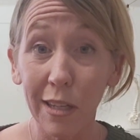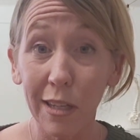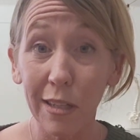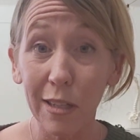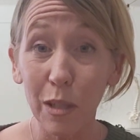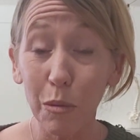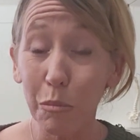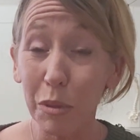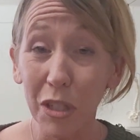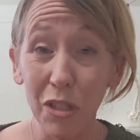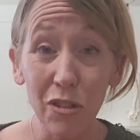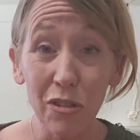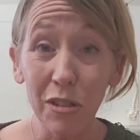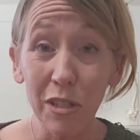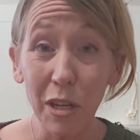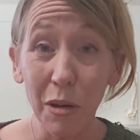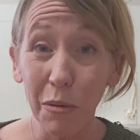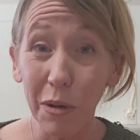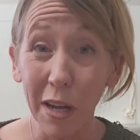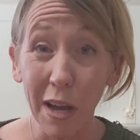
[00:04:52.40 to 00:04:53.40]
to
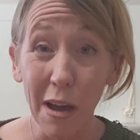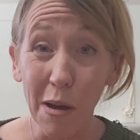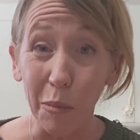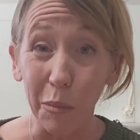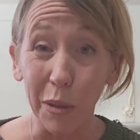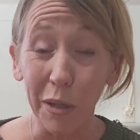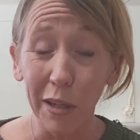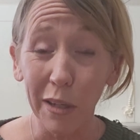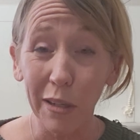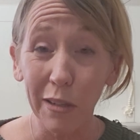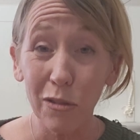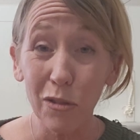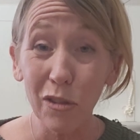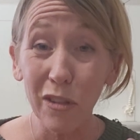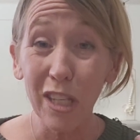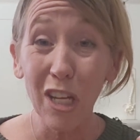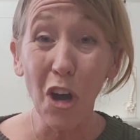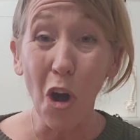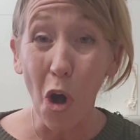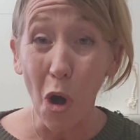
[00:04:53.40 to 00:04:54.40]
pigeon-toe it up, do
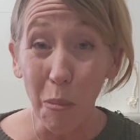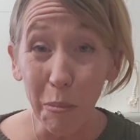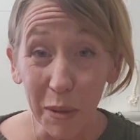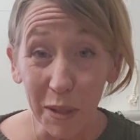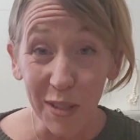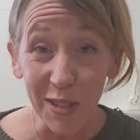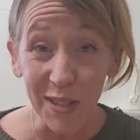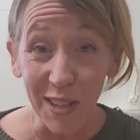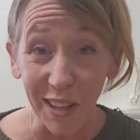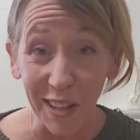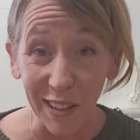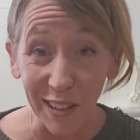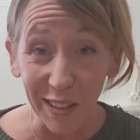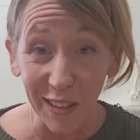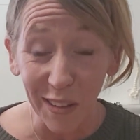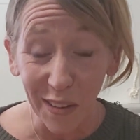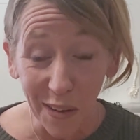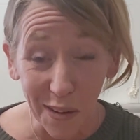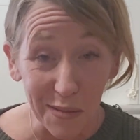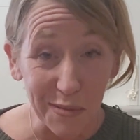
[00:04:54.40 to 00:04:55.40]
the opposite
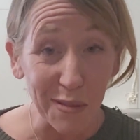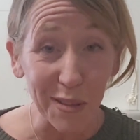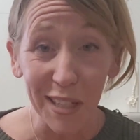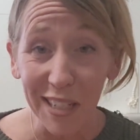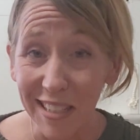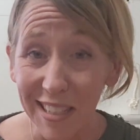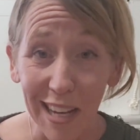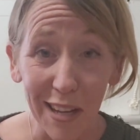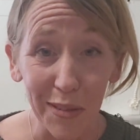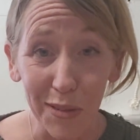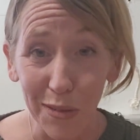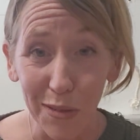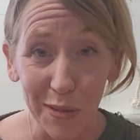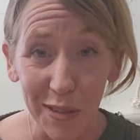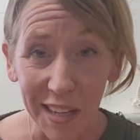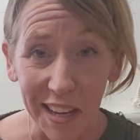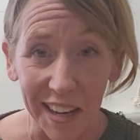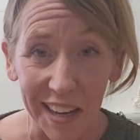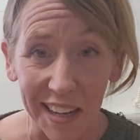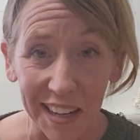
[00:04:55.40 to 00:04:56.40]
of what he does all
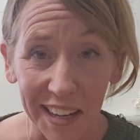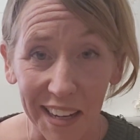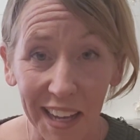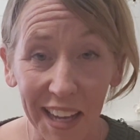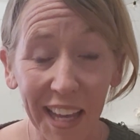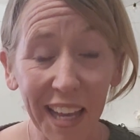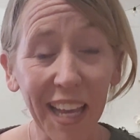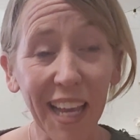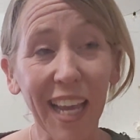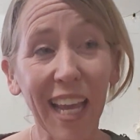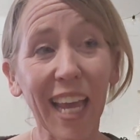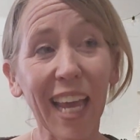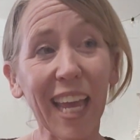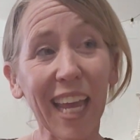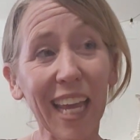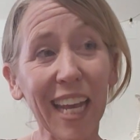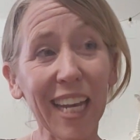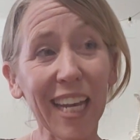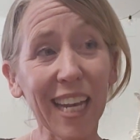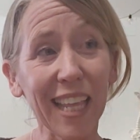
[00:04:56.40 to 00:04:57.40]
day.
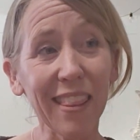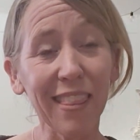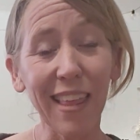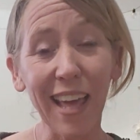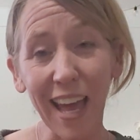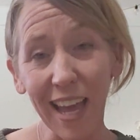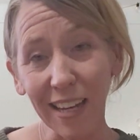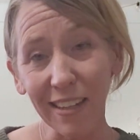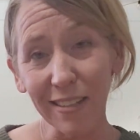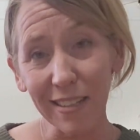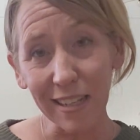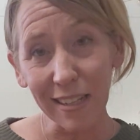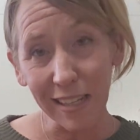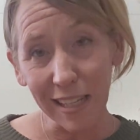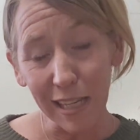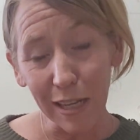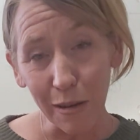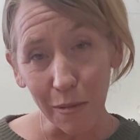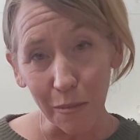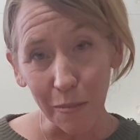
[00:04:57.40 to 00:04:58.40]
And that to
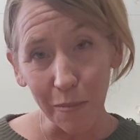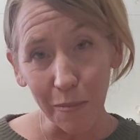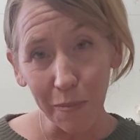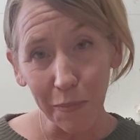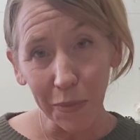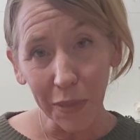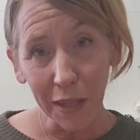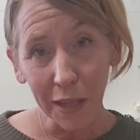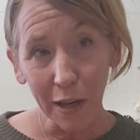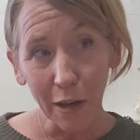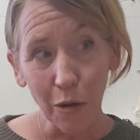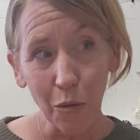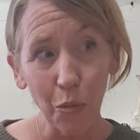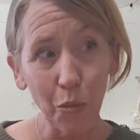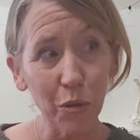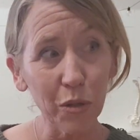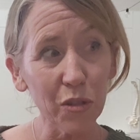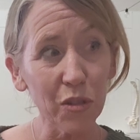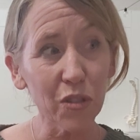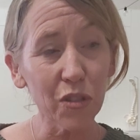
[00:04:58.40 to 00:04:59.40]
him
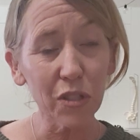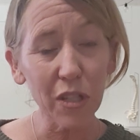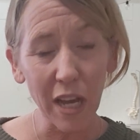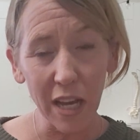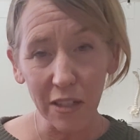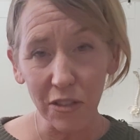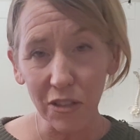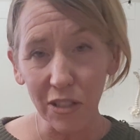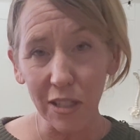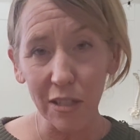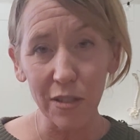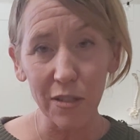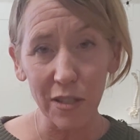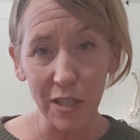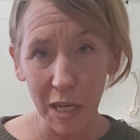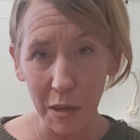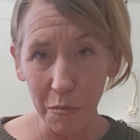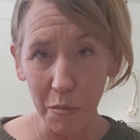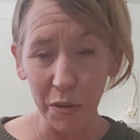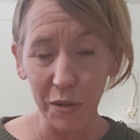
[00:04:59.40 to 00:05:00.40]
was such a
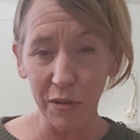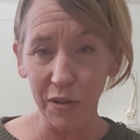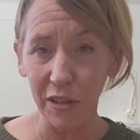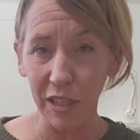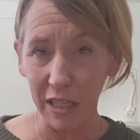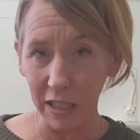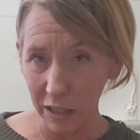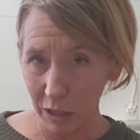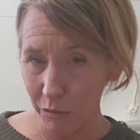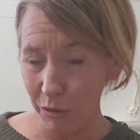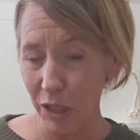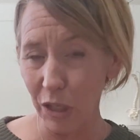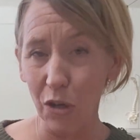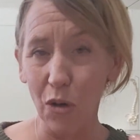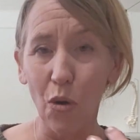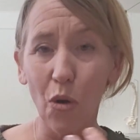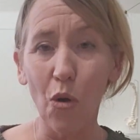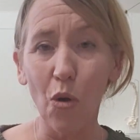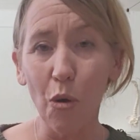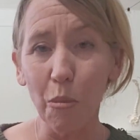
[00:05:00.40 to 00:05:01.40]
simple thing to
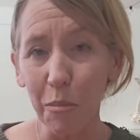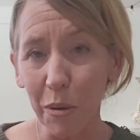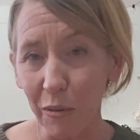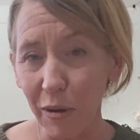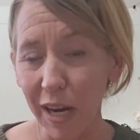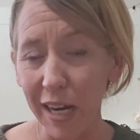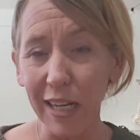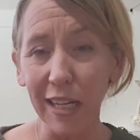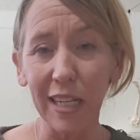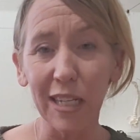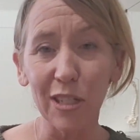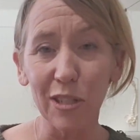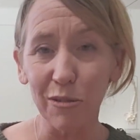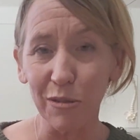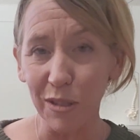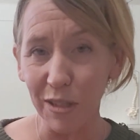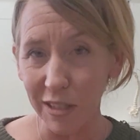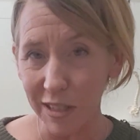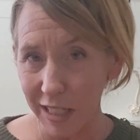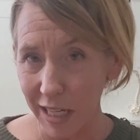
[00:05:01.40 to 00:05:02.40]
incorporate into
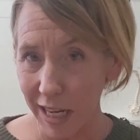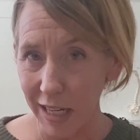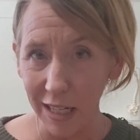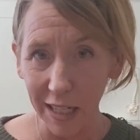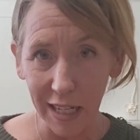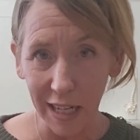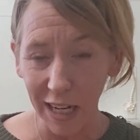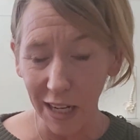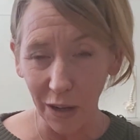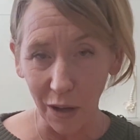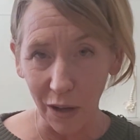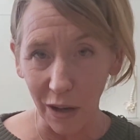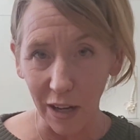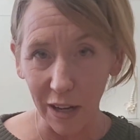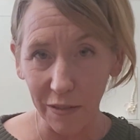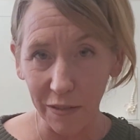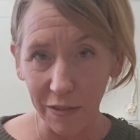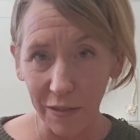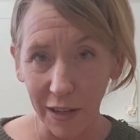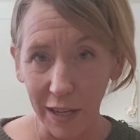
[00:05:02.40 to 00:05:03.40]
his day-to-day
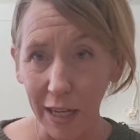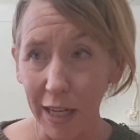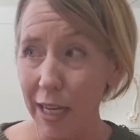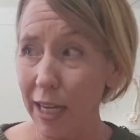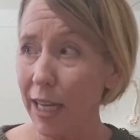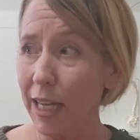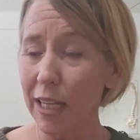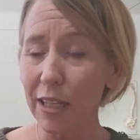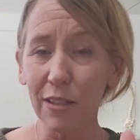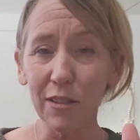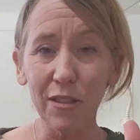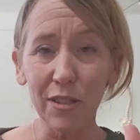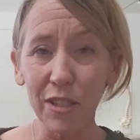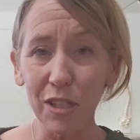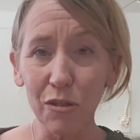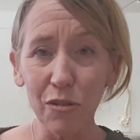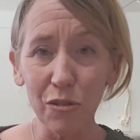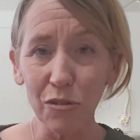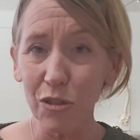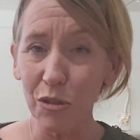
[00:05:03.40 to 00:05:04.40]
life. He could
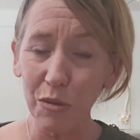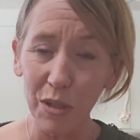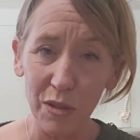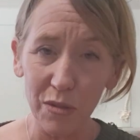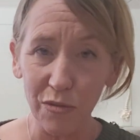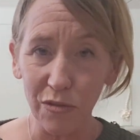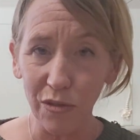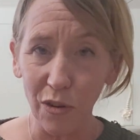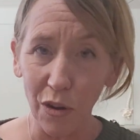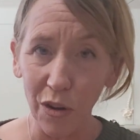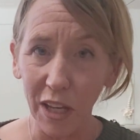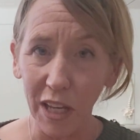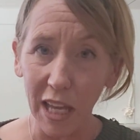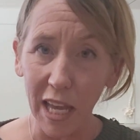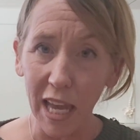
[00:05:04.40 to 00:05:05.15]
still do his frogging